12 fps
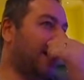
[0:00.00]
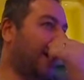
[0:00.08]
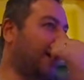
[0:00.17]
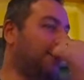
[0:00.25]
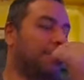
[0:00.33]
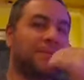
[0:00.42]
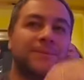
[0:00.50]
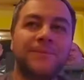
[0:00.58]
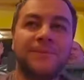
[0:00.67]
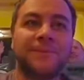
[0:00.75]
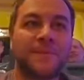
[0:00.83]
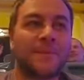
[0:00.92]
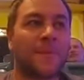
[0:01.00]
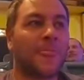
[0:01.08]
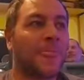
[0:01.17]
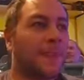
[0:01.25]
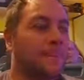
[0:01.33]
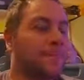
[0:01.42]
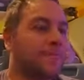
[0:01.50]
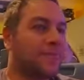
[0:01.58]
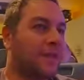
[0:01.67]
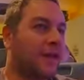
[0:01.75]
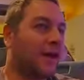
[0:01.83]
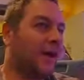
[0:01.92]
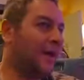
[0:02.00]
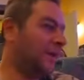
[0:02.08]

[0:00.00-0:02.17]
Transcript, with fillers: right? The biggest selling point of